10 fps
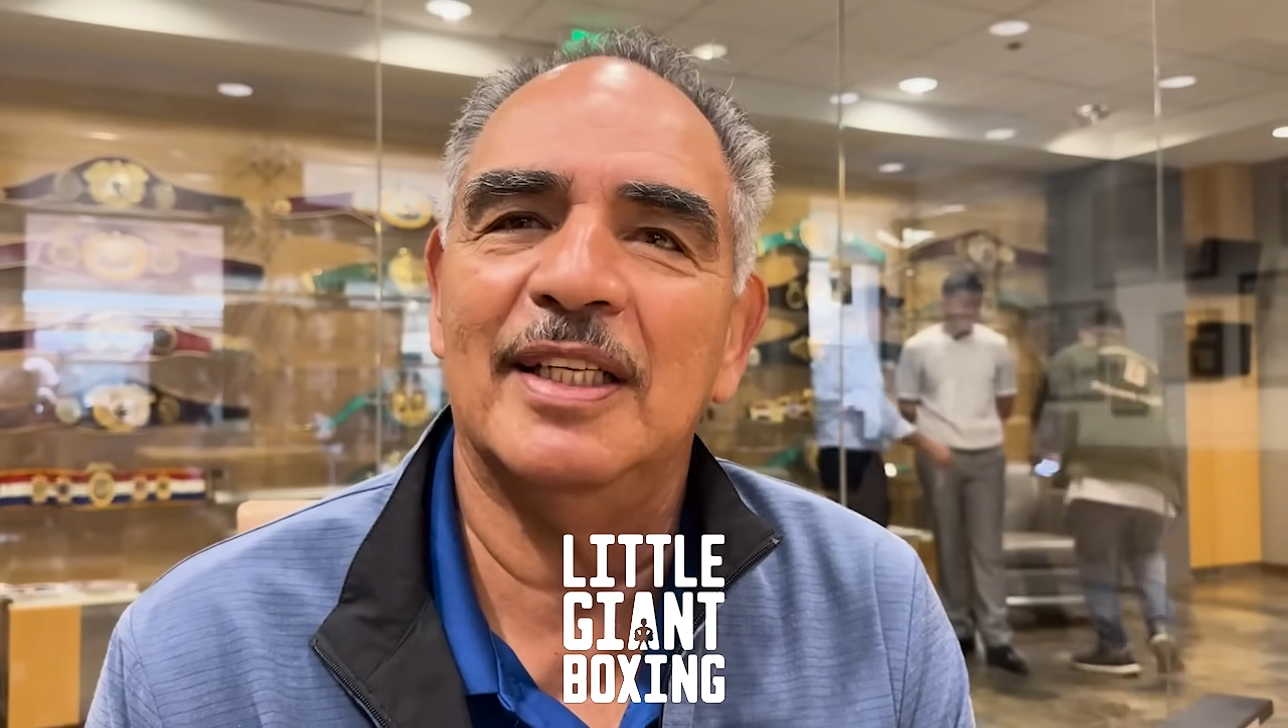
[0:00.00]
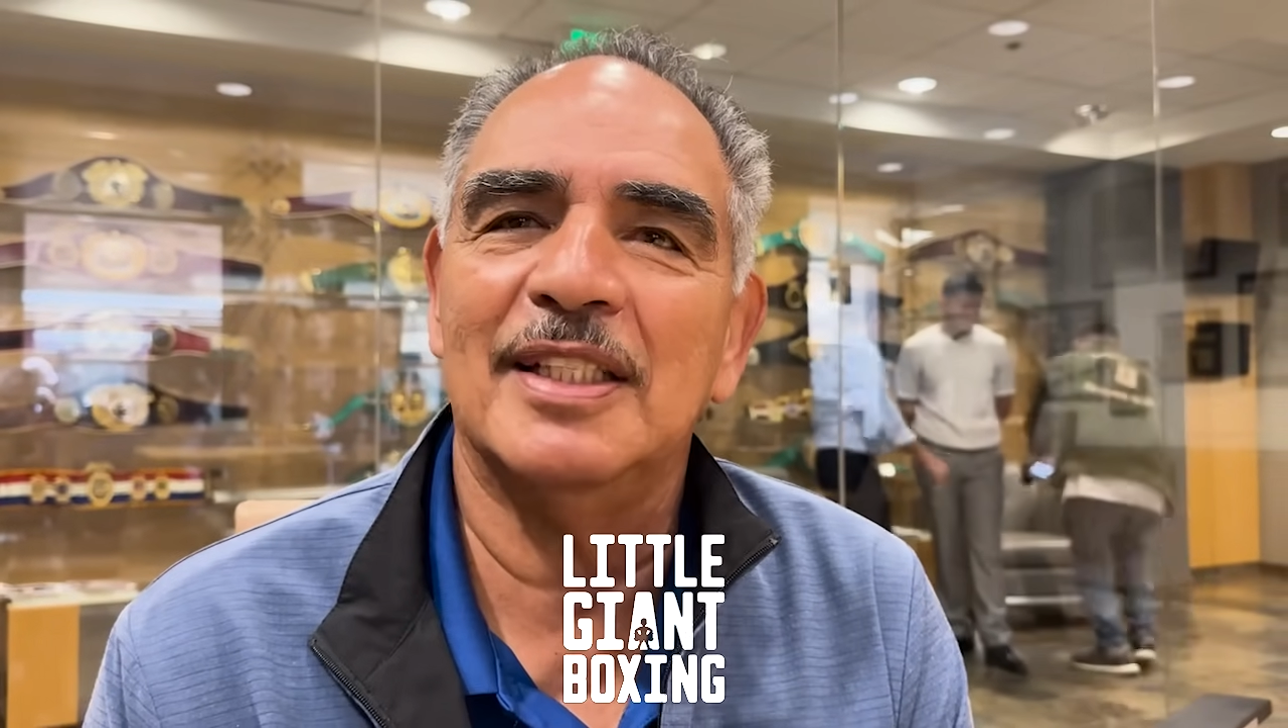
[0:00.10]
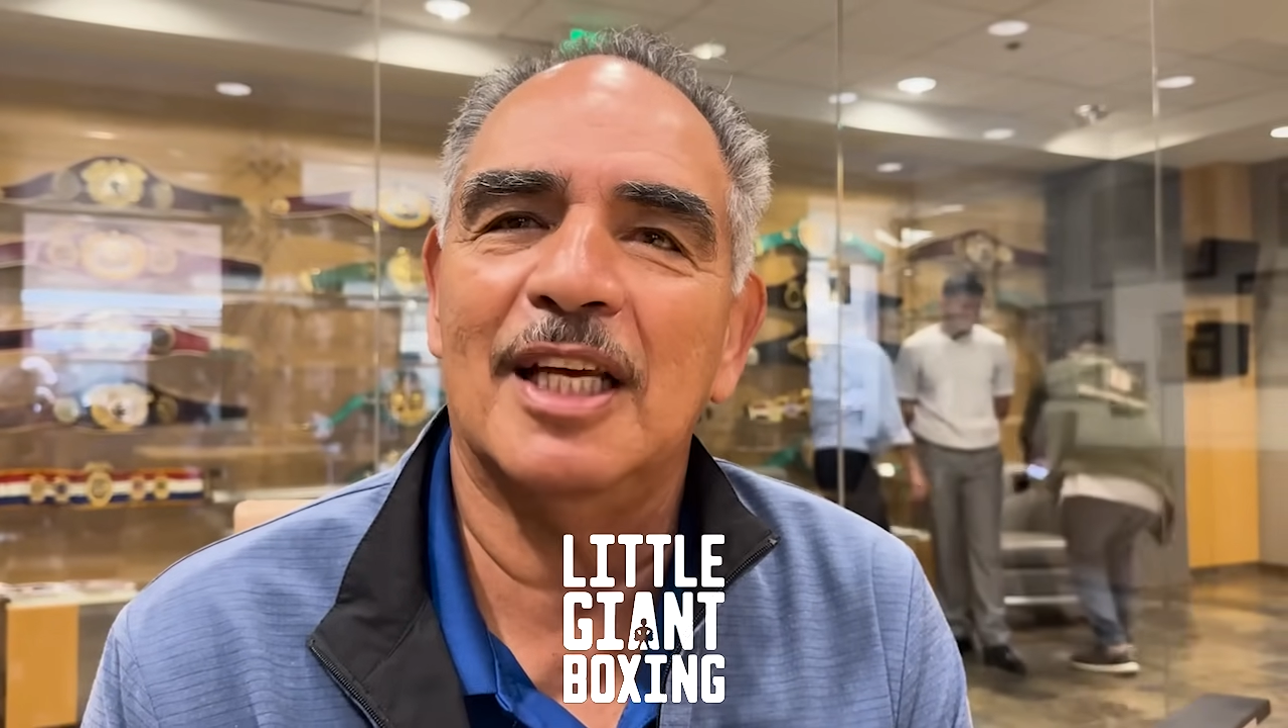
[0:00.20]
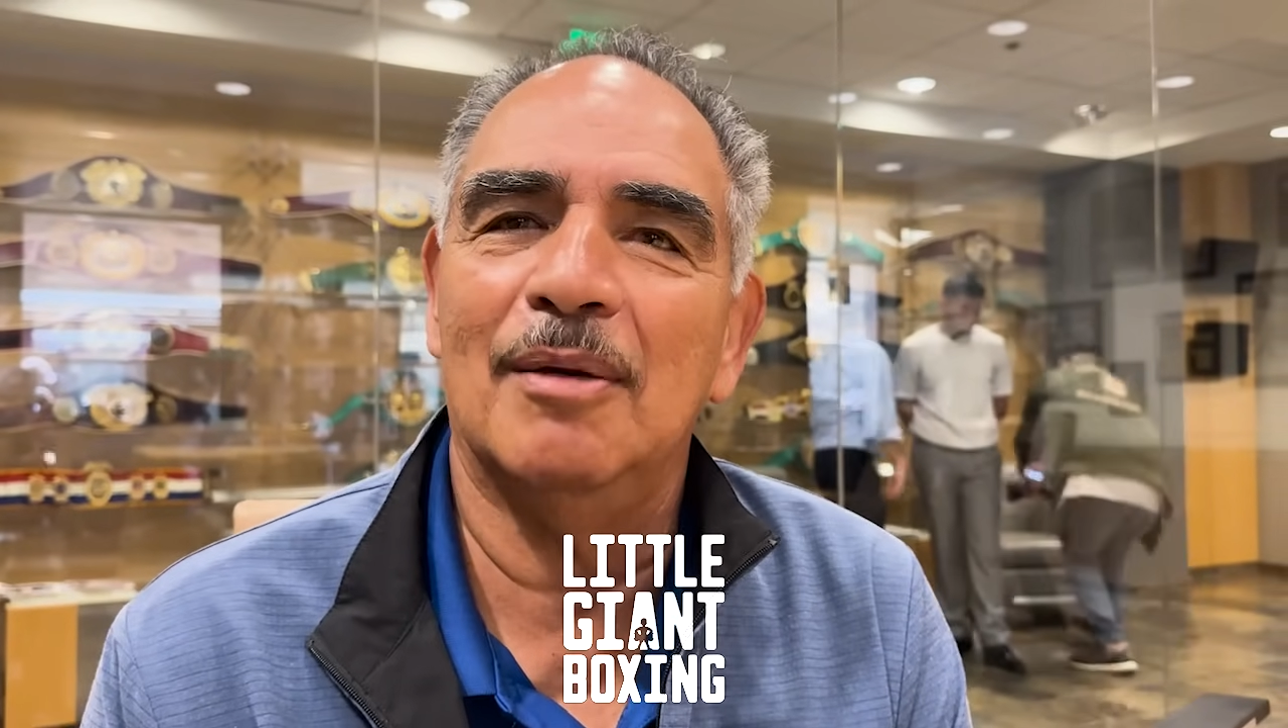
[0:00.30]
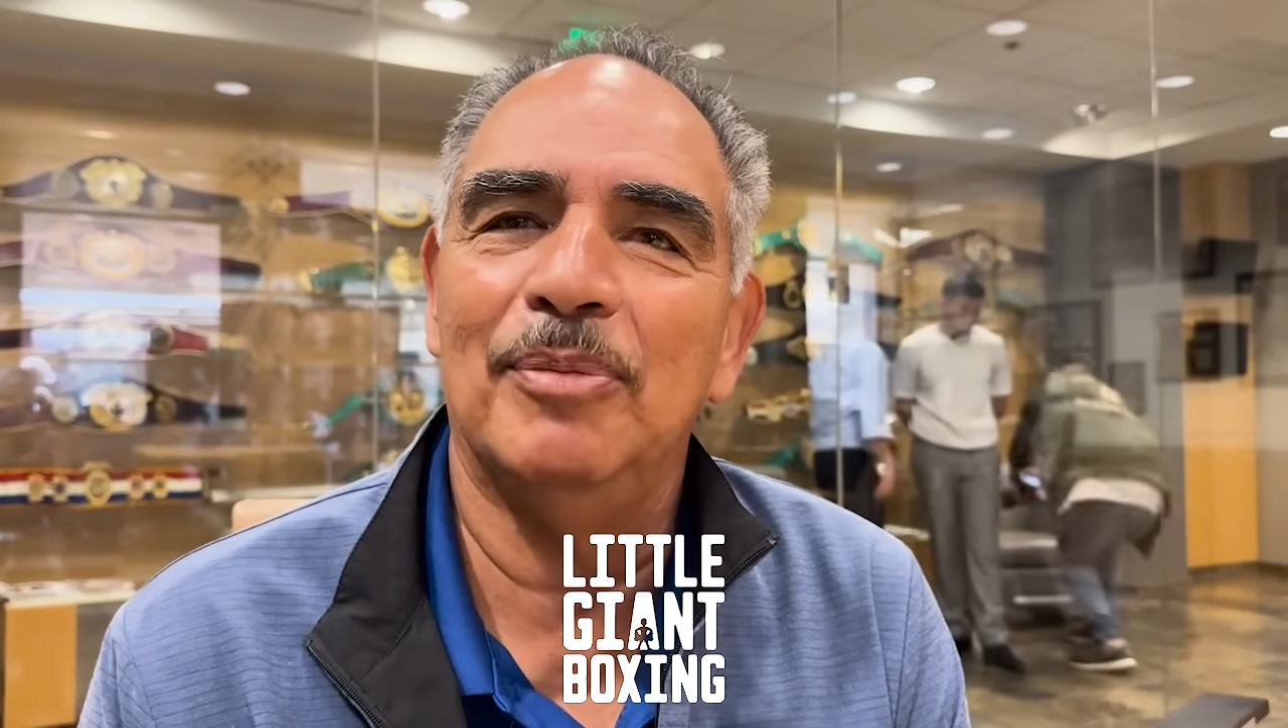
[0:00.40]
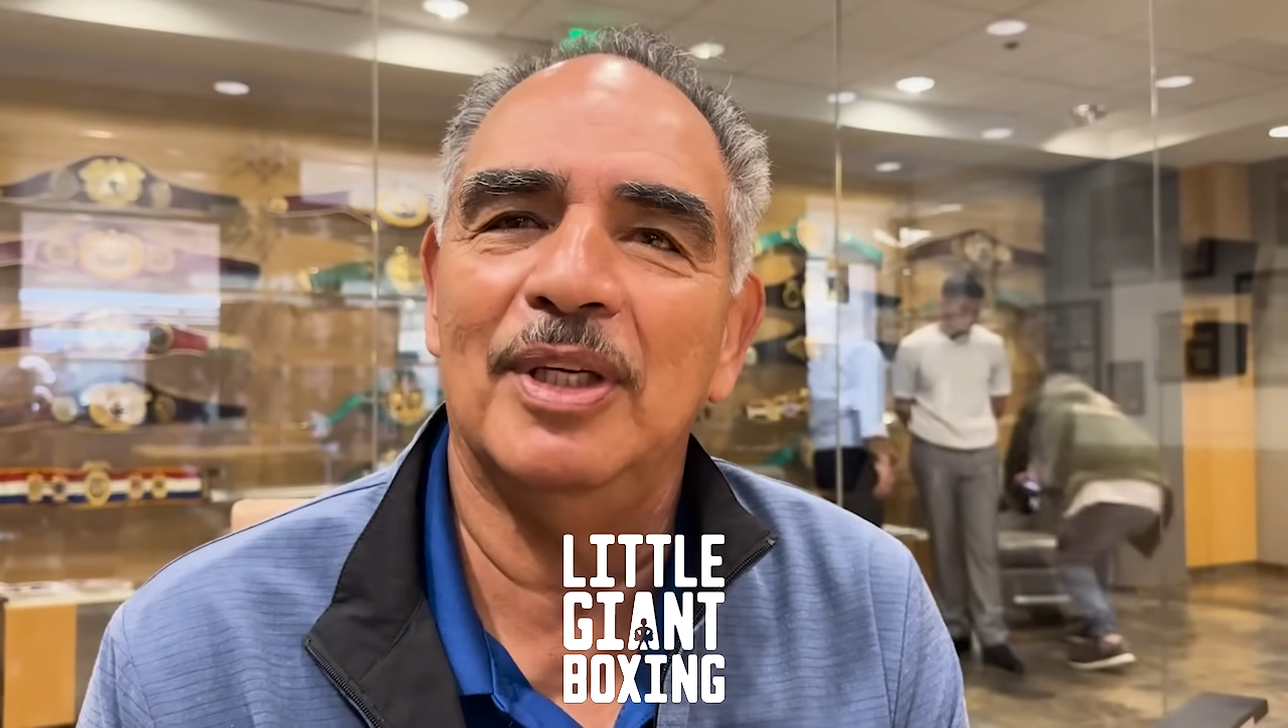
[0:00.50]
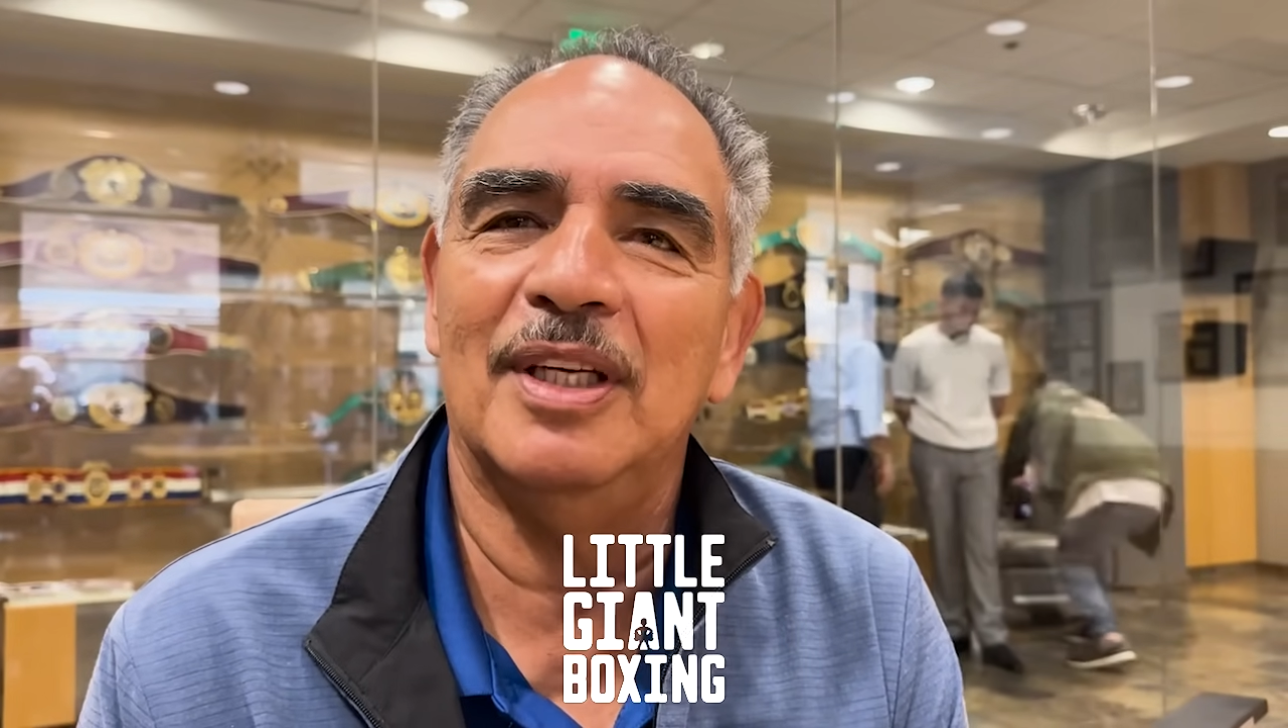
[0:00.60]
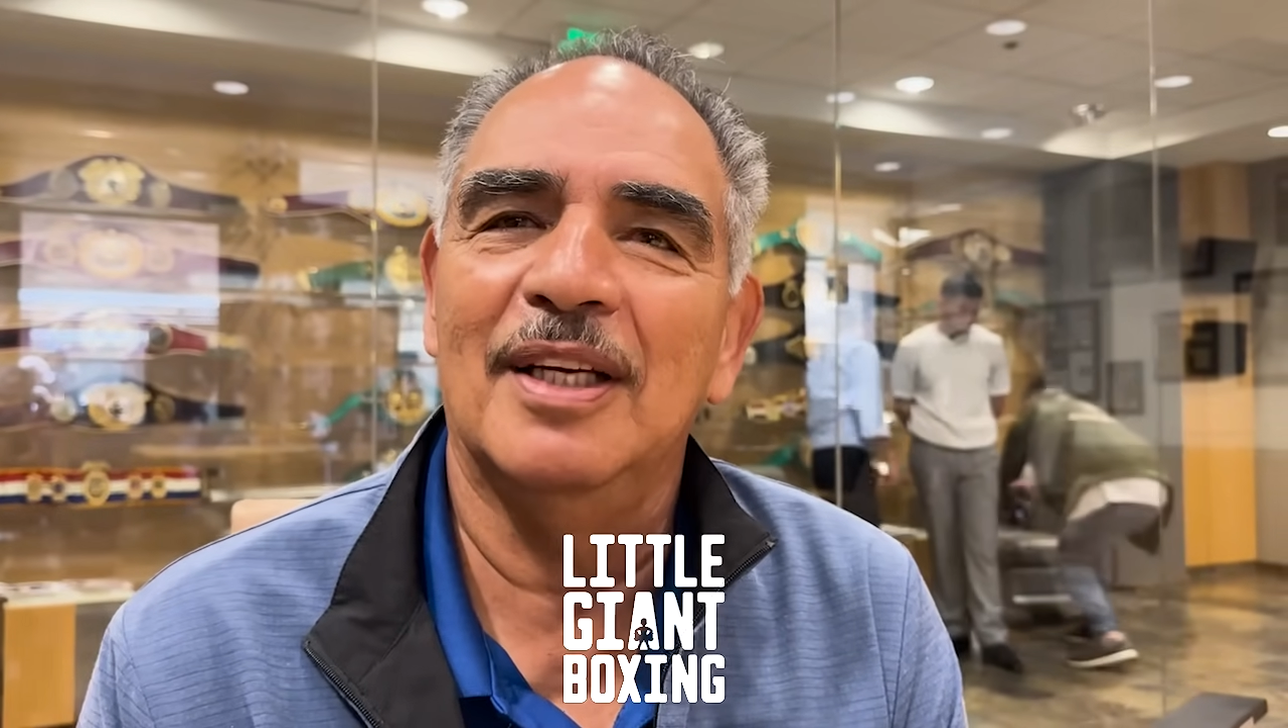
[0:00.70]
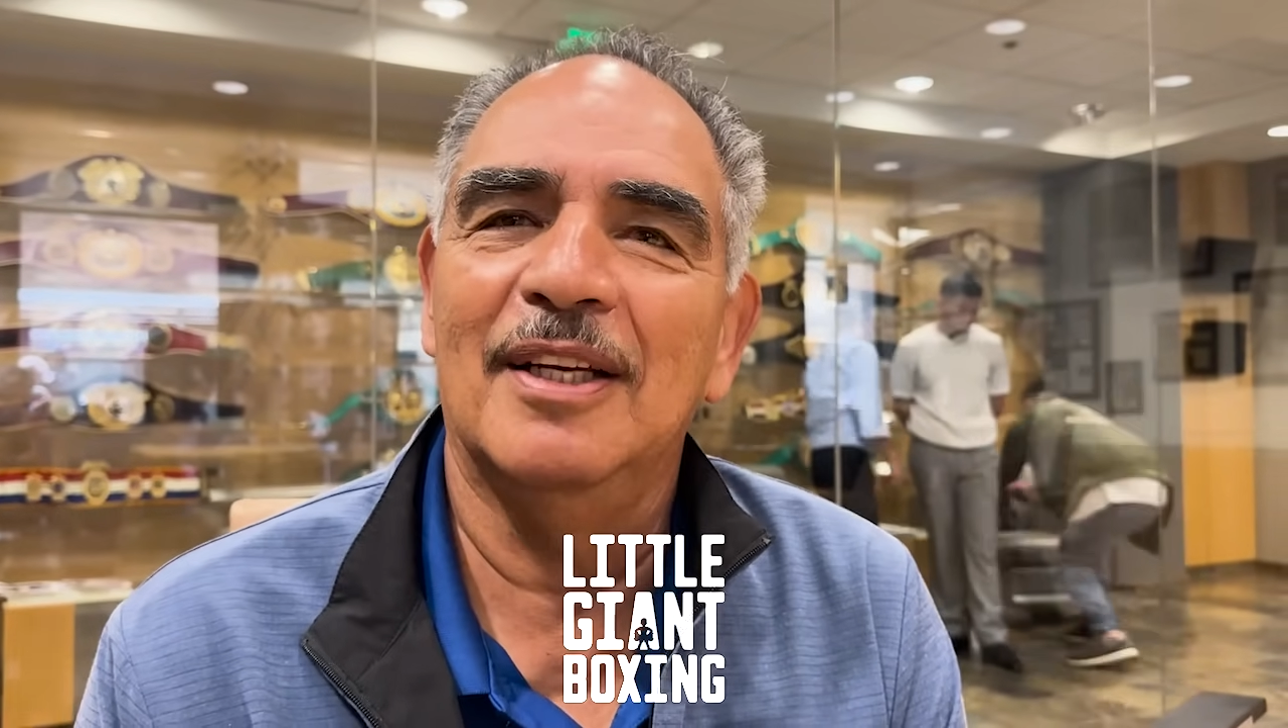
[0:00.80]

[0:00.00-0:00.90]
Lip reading: is going to be